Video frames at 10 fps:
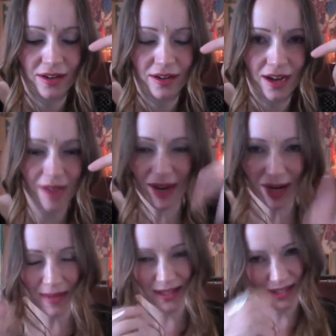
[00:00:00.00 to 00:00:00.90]
I kind
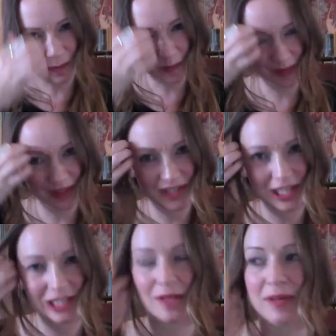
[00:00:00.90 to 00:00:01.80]
of messed up from living
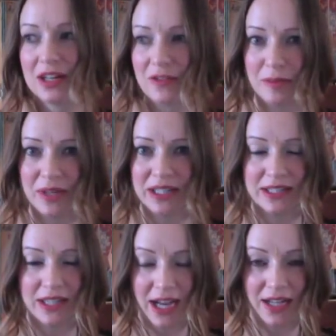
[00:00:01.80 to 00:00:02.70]
in so many different
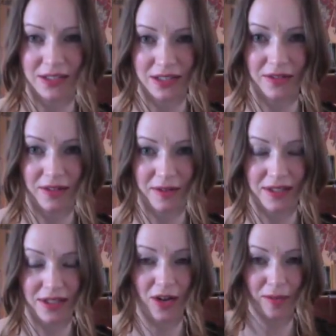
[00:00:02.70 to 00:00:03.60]
places. I actually don't know what
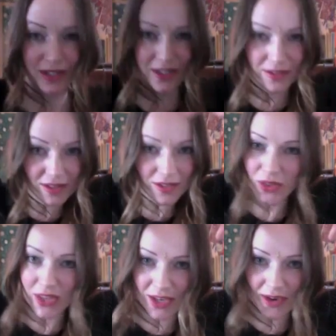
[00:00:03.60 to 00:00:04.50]
it's called, but you know the little
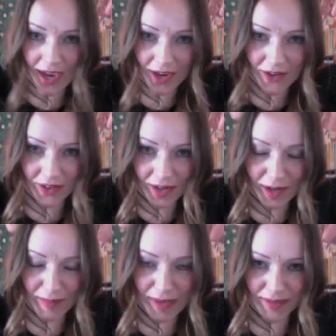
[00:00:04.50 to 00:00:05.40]
thing you hang over
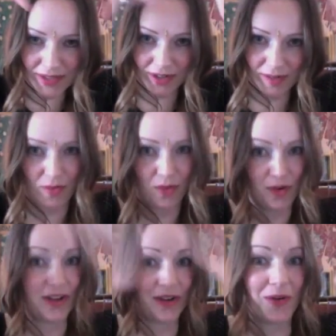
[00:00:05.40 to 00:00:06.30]
a baby's crib
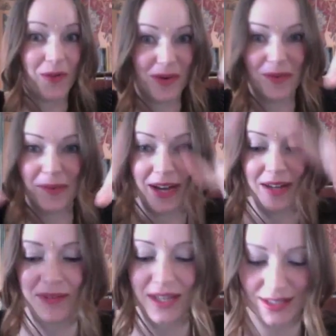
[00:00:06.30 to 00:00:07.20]
or your own
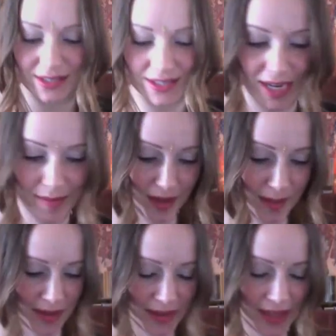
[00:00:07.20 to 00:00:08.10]
bed, because I'm all
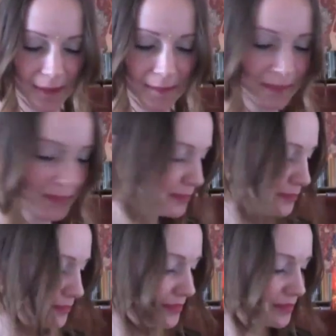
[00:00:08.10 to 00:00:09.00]
about them.
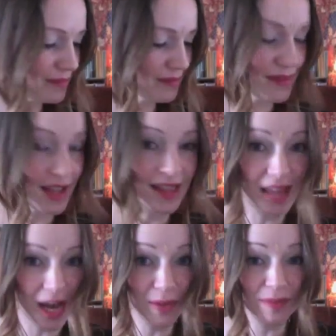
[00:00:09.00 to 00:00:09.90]

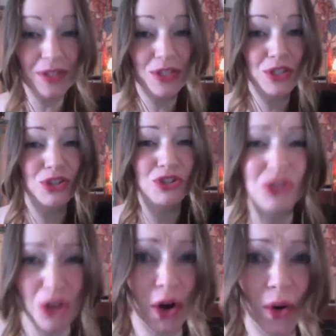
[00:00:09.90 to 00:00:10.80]
That would be
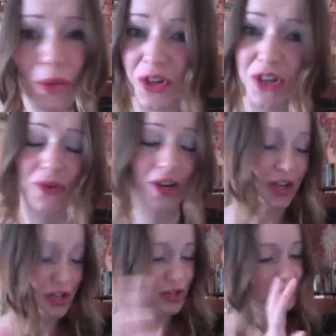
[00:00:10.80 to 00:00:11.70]
so cute.
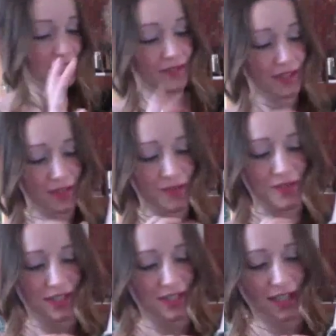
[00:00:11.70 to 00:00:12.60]
You could even do
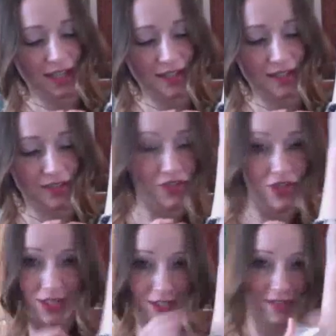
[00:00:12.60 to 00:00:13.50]
just like
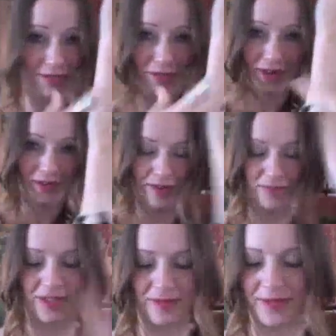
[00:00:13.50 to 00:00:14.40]
just one of them
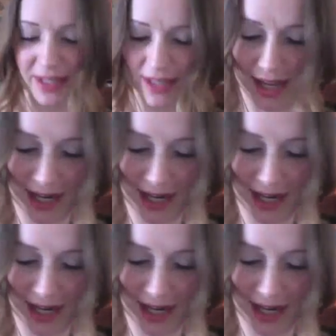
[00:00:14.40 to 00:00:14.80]
or something like that.